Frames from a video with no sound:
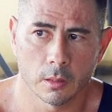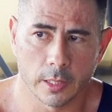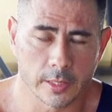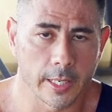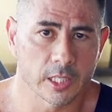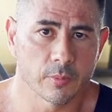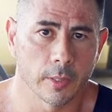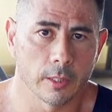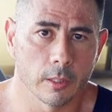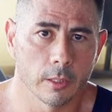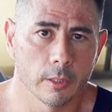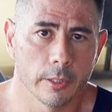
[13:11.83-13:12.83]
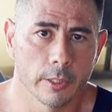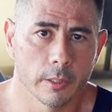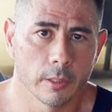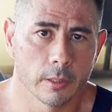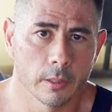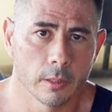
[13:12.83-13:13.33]
as I explained
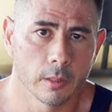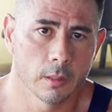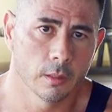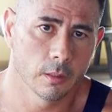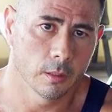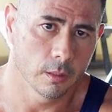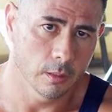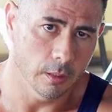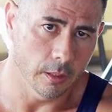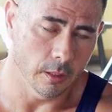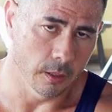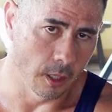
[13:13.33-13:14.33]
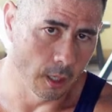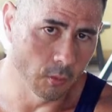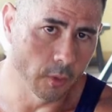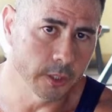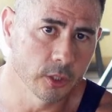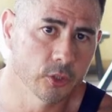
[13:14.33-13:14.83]
earlier, are
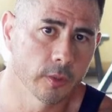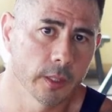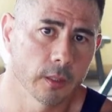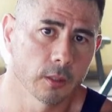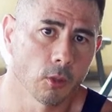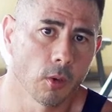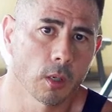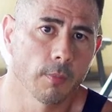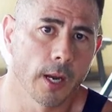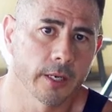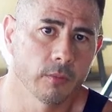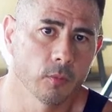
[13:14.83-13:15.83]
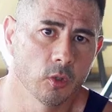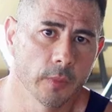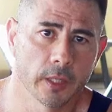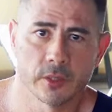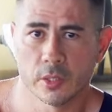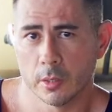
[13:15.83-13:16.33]
when you're doing lower body
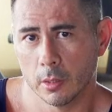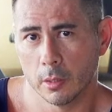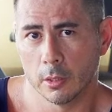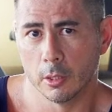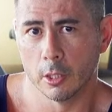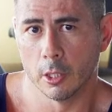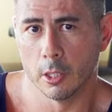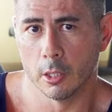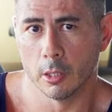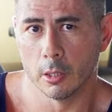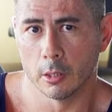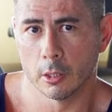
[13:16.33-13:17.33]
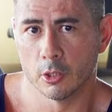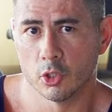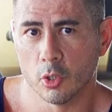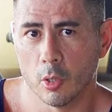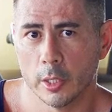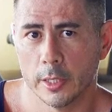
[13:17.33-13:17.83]
movements, you're
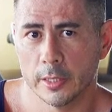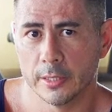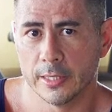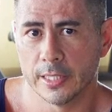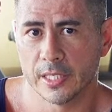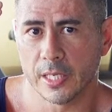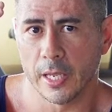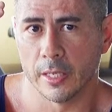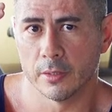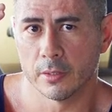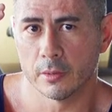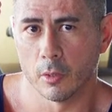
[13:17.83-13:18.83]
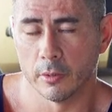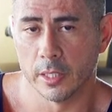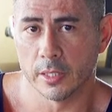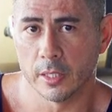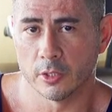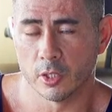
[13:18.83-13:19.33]
controlling the descent or
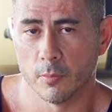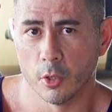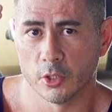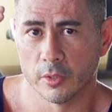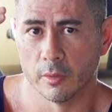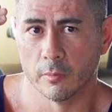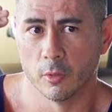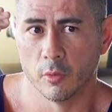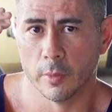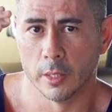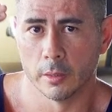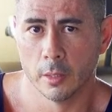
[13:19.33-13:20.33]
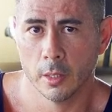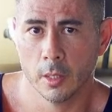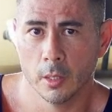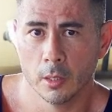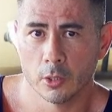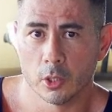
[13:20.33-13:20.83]
the eccentric portion of the movement.
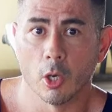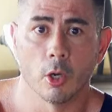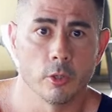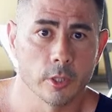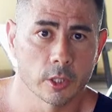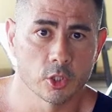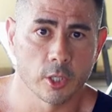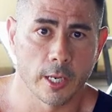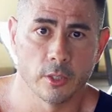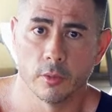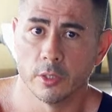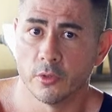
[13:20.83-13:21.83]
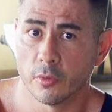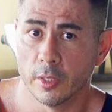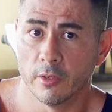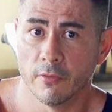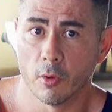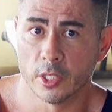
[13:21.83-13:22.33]
So you can try doing
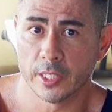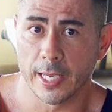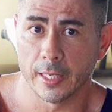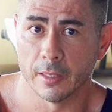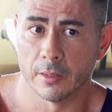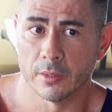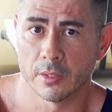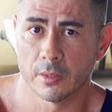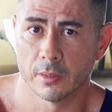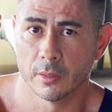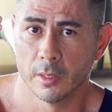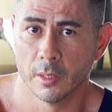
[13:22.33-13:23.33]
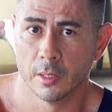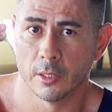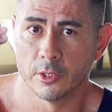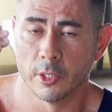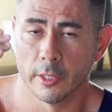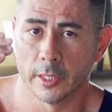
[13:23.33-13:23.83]
3 to 4 seconds
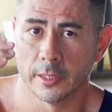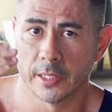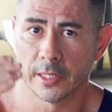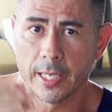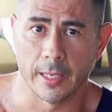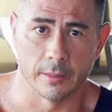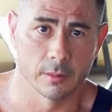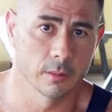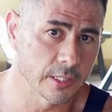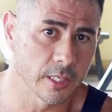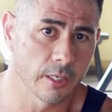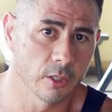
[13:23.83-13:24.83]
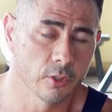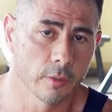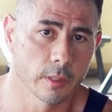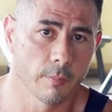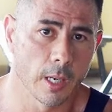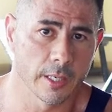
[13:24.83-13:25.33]
during a descent. Let's say you're
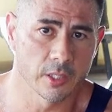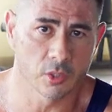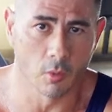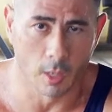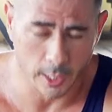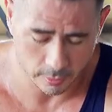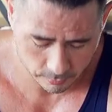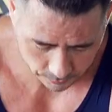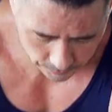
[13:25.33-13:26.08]
doing a body squat,